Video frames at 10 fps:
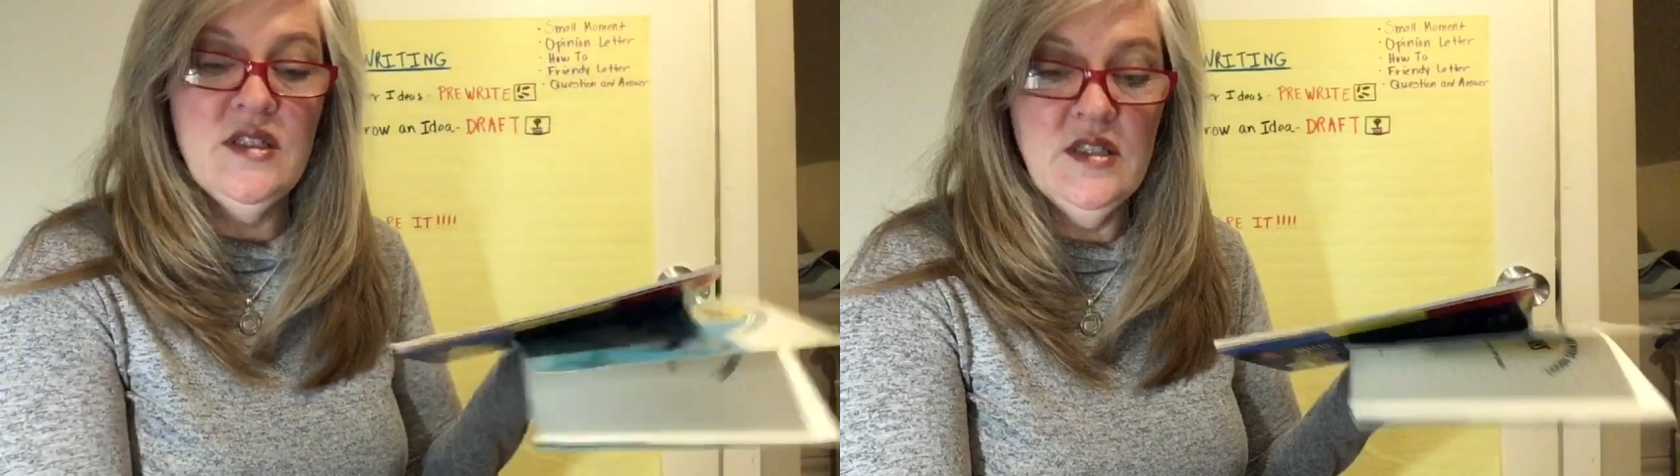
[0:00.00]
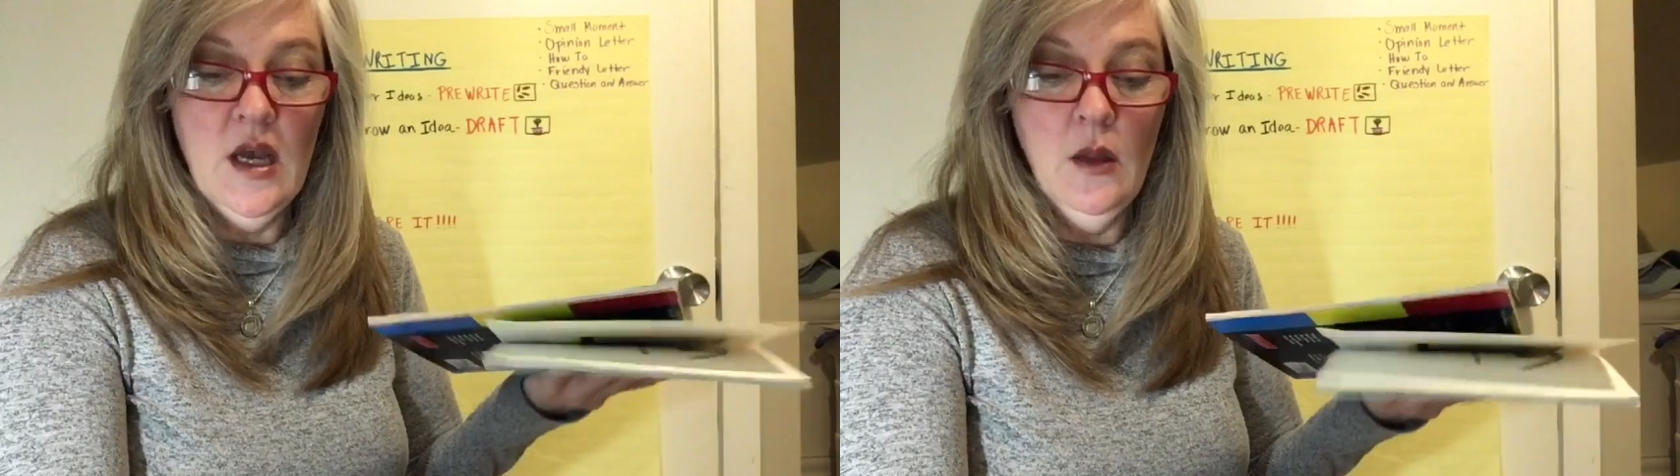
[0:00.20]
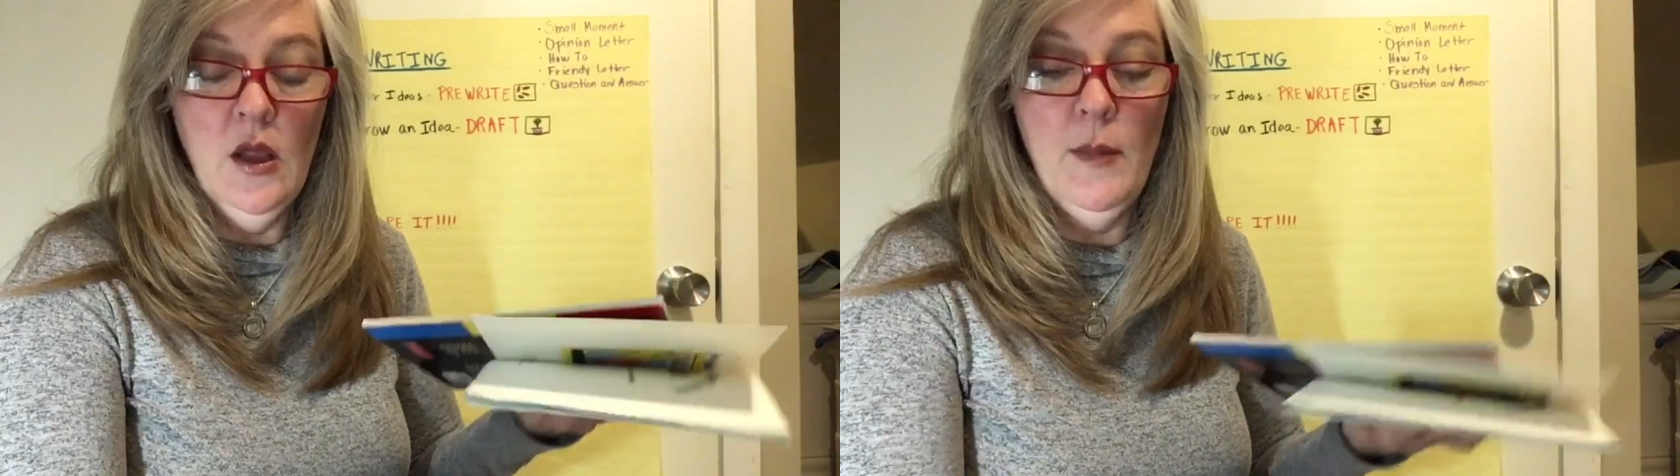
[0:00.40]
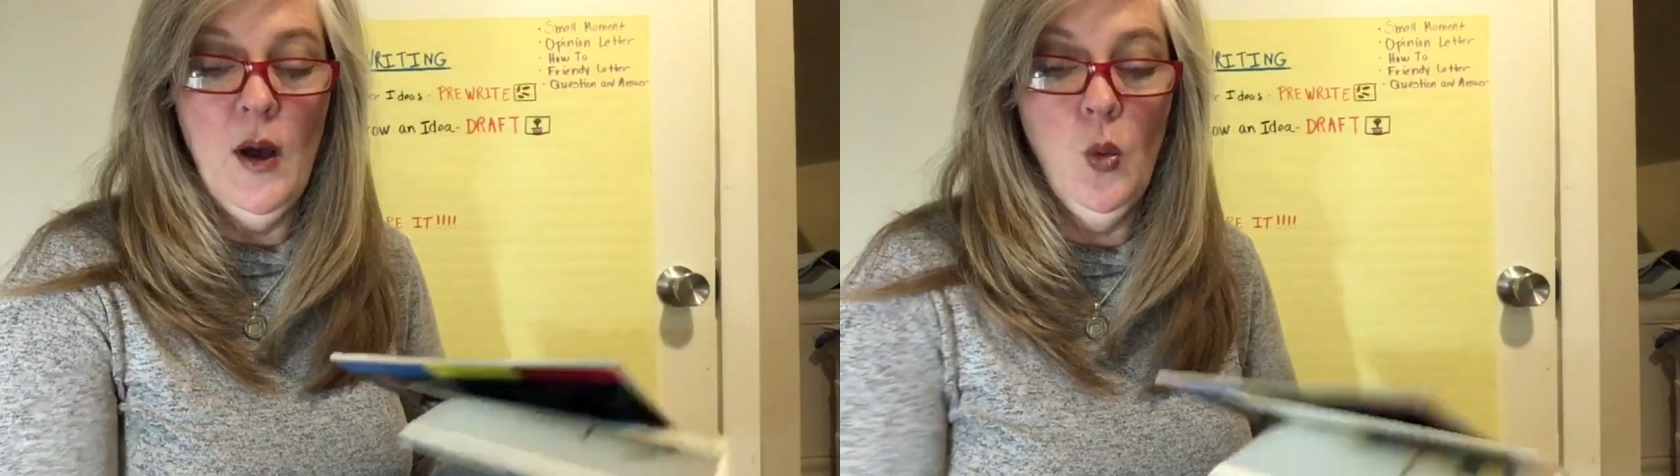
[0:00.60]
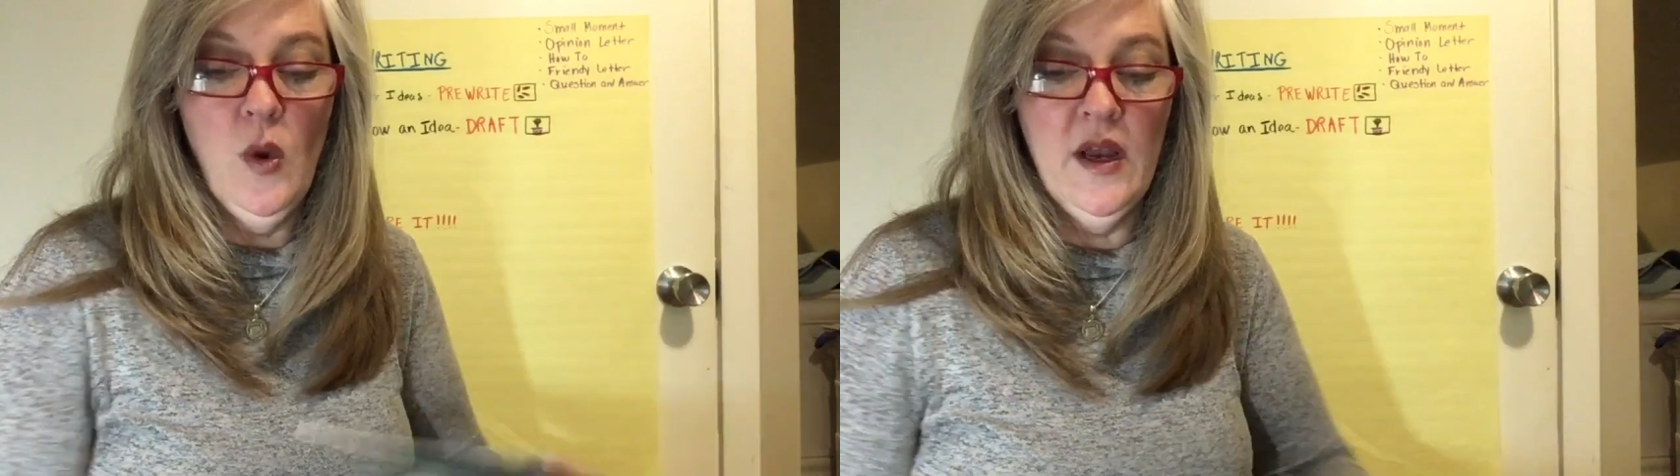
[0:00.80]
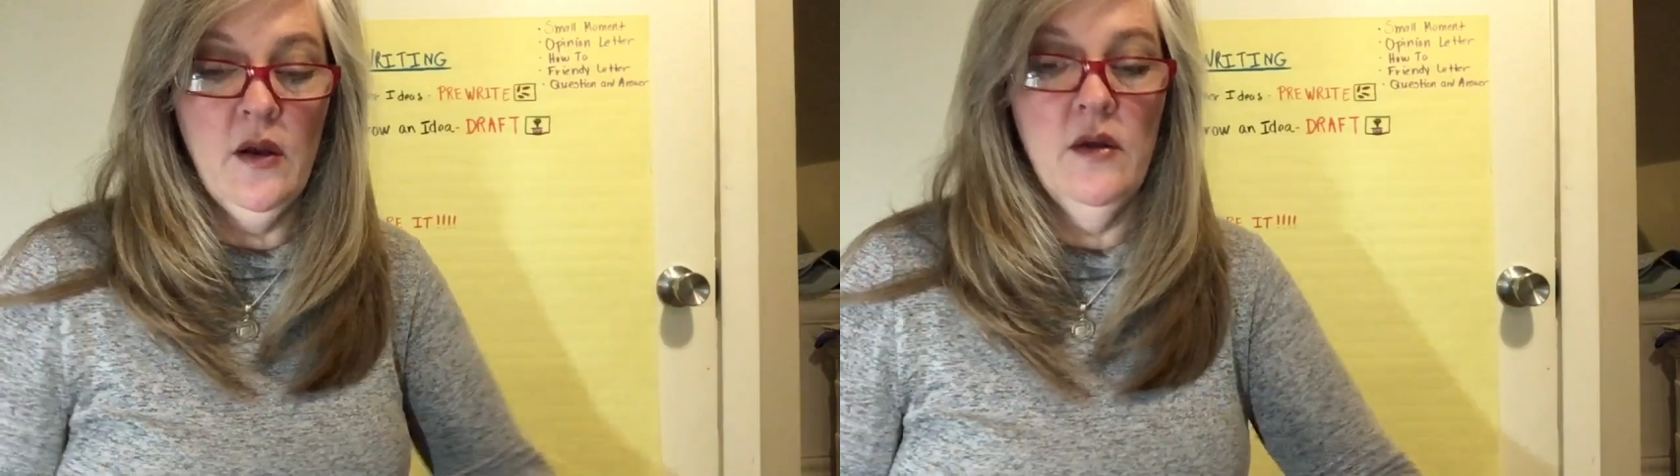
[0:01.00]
tell about where